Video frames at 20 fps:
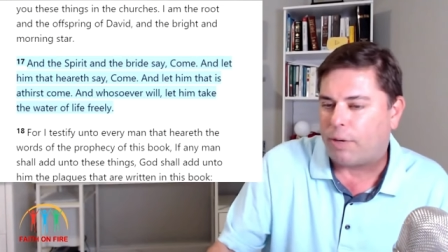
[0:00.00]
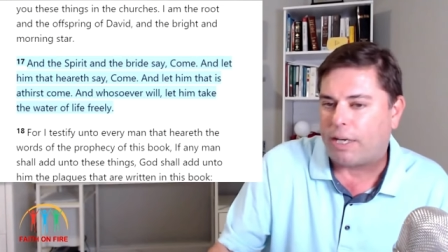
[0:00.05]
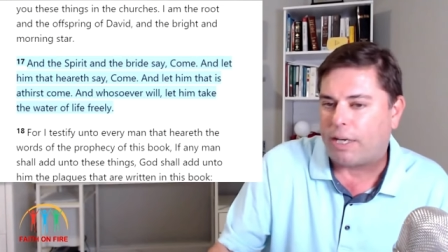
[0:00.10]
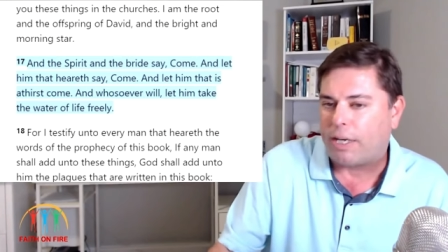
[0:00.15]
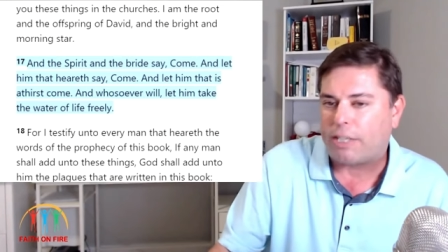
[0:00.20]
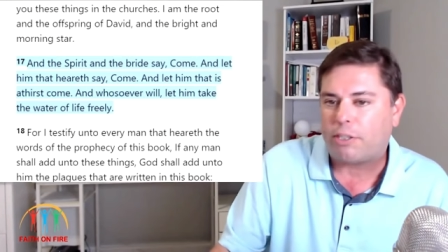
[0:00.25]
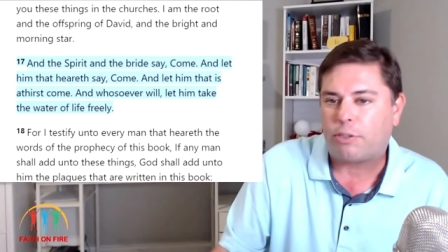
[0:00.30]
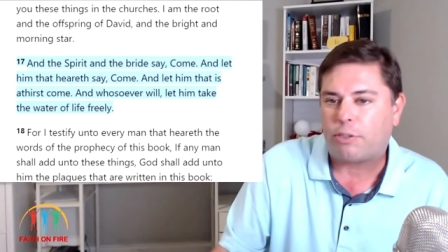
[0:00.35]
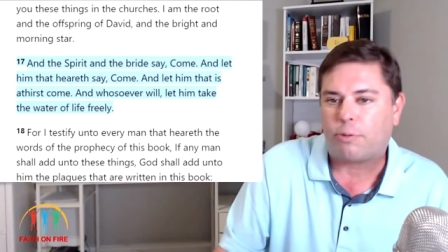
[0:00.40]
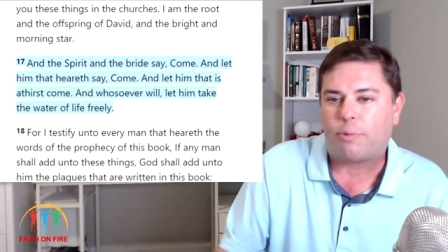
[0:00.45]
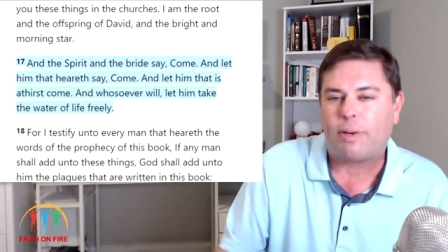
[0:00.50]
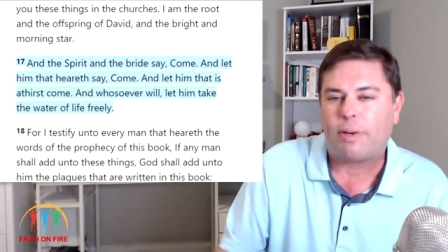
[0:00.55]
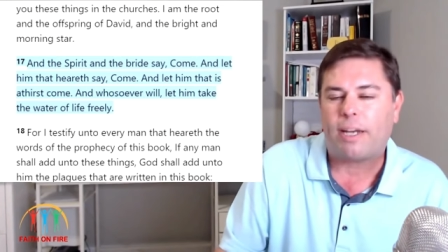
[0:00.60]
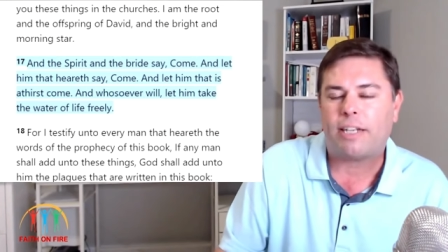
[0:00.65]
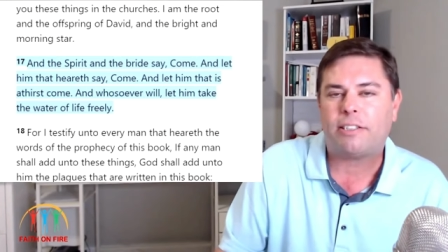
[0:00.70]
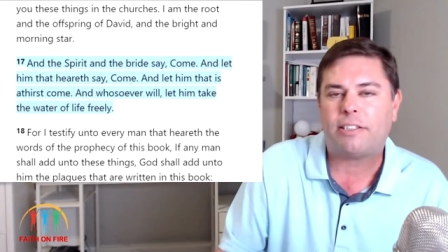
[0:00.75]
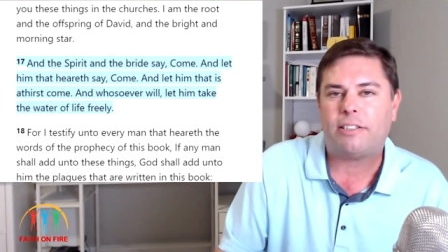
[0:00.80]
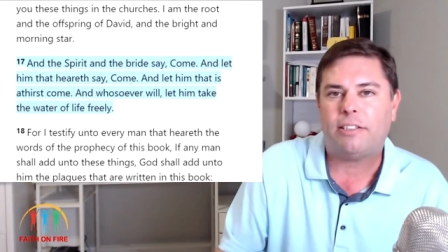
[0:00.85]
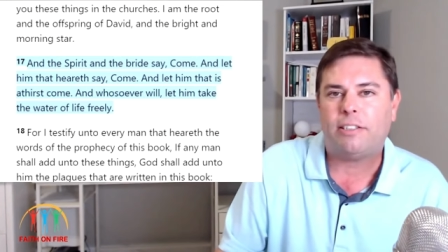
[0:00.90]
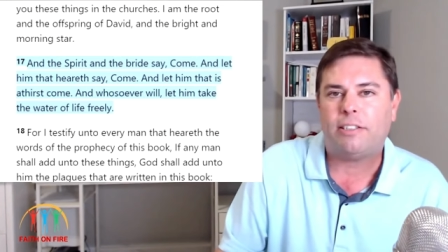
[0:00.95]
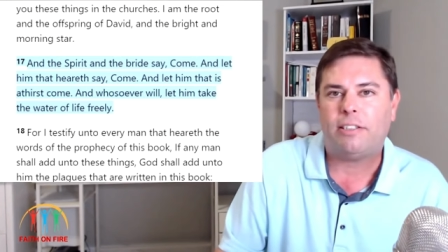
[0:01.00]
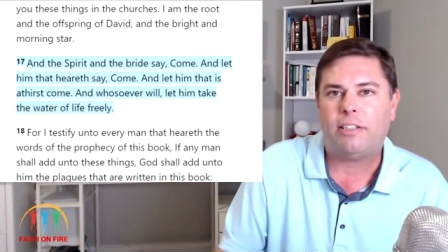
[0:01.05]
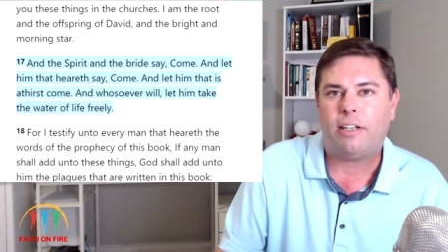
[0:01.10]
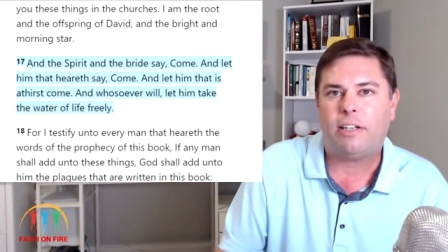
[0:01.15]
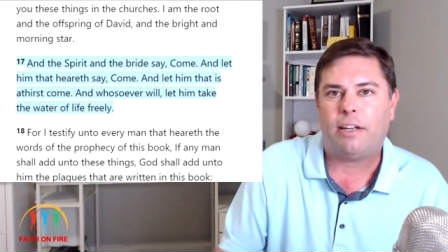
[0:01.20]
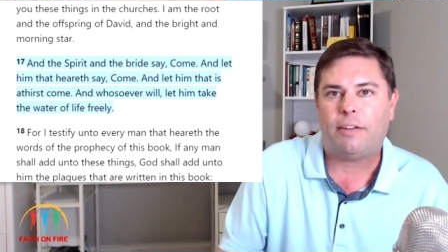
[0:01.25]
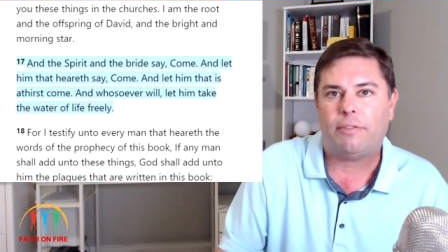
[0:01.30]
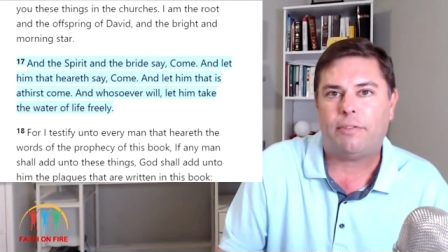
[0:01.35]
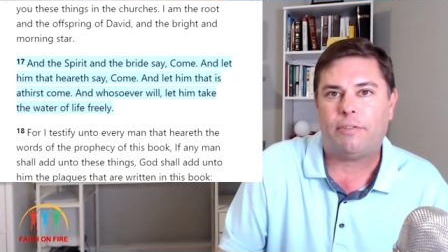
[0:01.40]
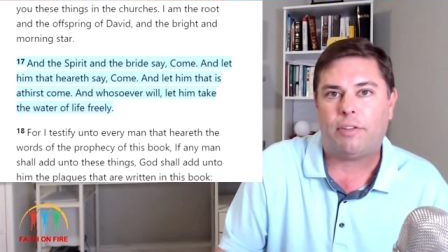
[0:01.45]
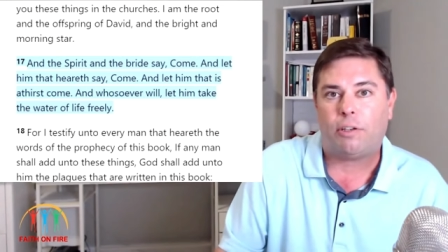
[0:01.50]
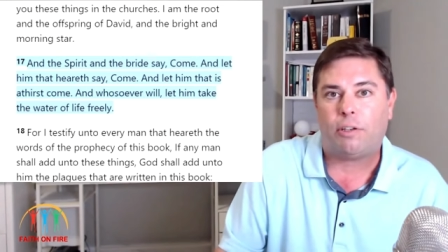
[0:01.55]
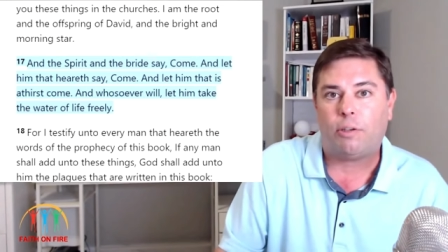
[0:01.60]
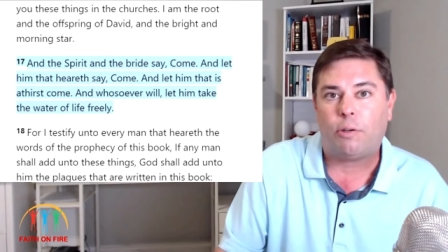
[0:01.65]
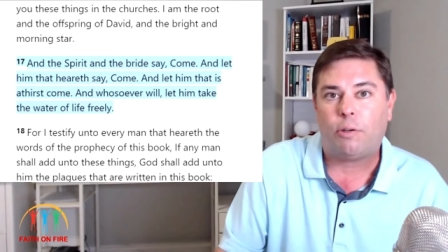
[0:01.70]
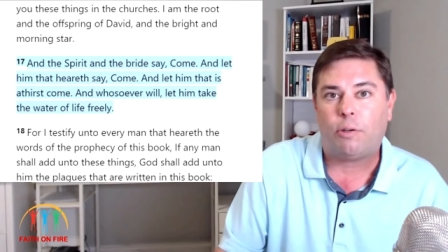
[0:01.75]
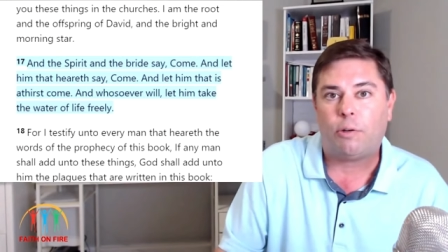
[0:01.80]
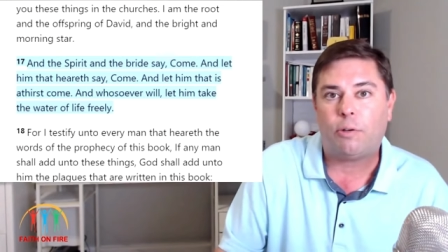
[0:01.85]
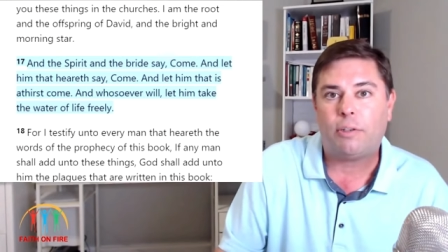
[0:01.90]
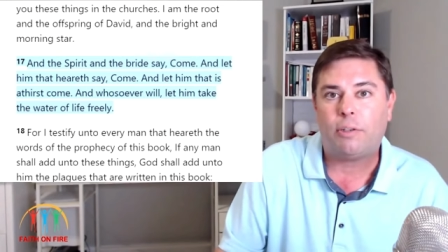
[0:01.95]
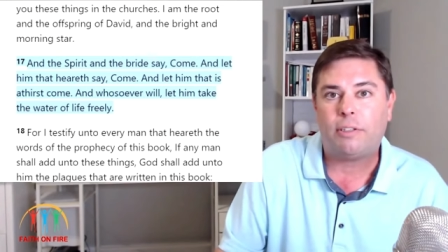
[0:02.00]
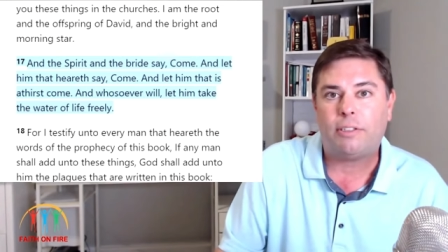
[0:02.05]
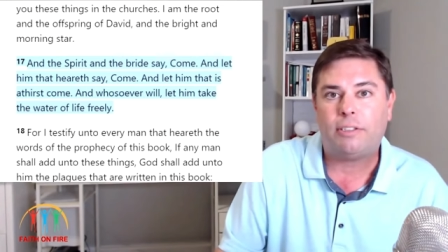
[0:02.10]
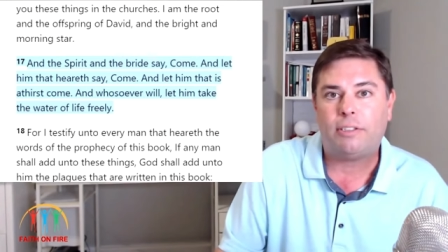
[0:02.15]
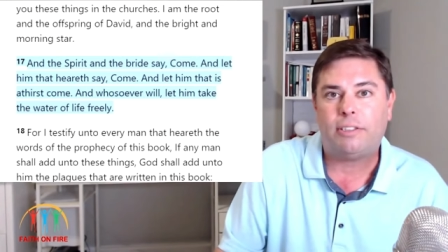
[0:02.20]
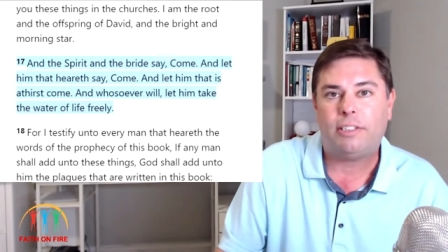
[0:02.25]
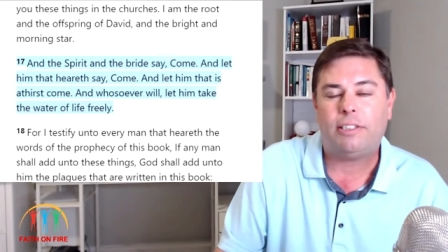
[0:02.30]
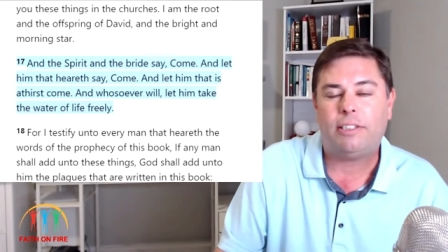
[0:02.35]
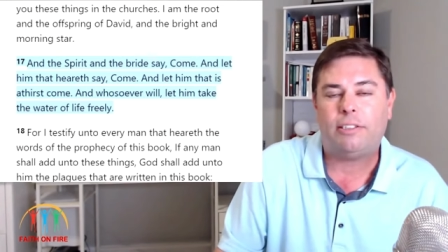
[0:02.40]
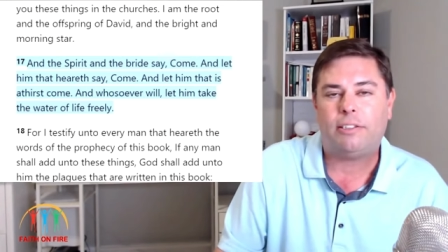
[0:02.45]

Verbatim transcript: thus diminishing the power and efficacy of the